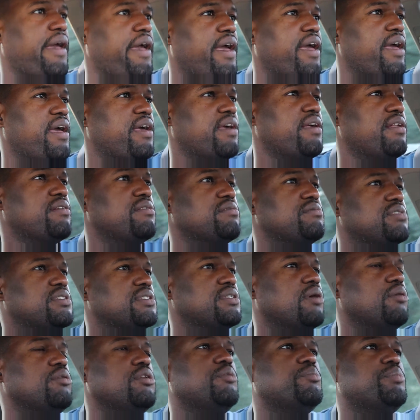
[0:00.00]
And
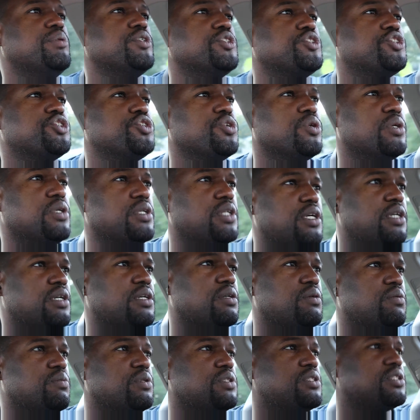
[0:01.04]
slowly but surely,
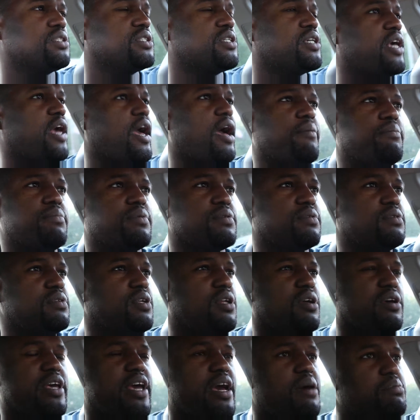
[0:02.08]
we just kept
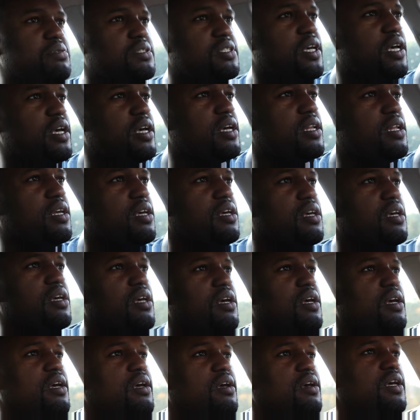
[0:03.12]
saying it,
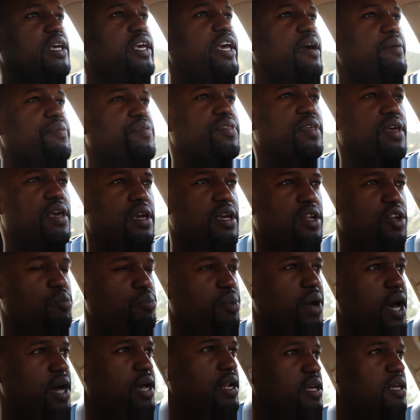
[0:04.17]
kept thinking
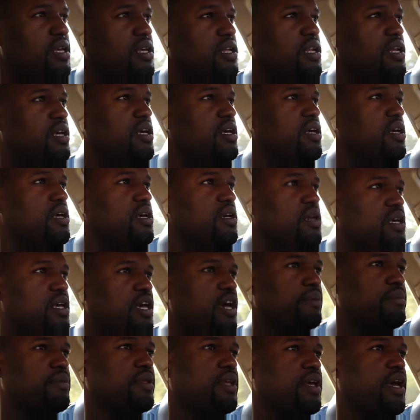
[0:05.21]
about it,
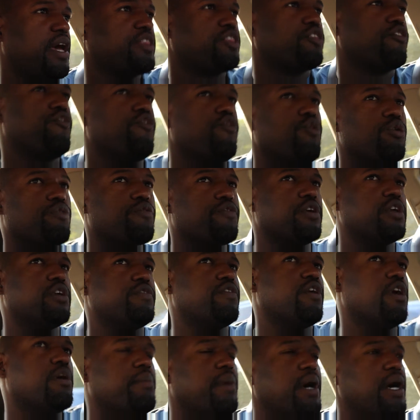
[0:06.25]
kept it at the forefront
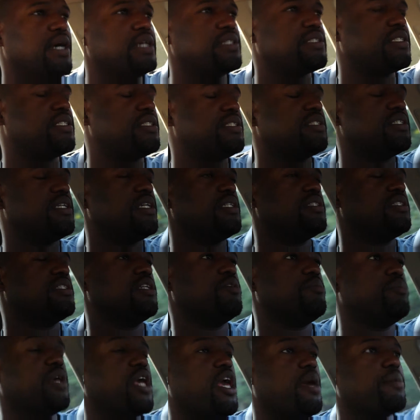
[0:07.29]
of our minds until
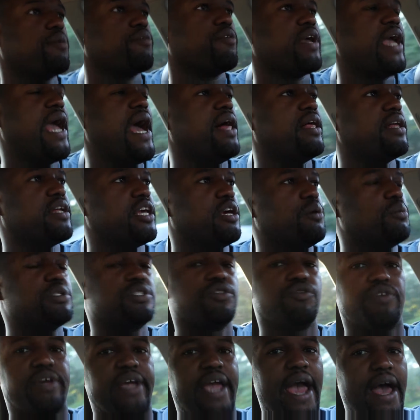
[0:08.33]
it became a reality. It was
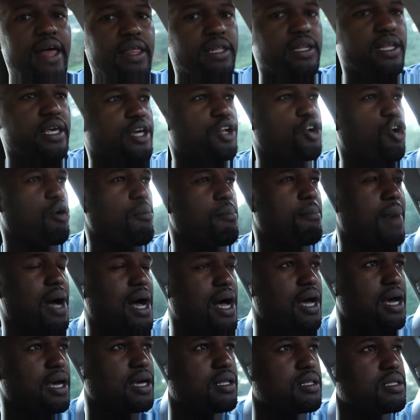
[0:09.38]
a reality in our
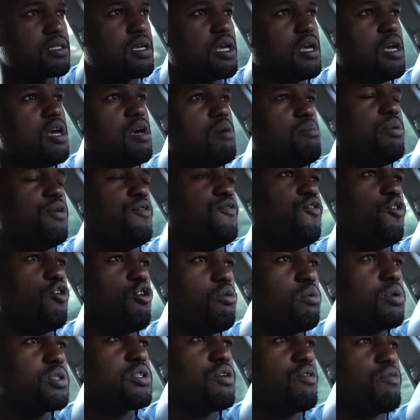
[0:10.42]
minds before
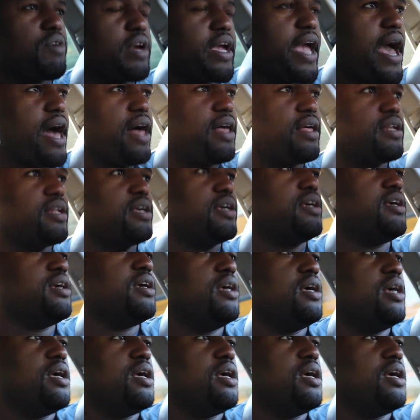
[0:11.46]
it was a reality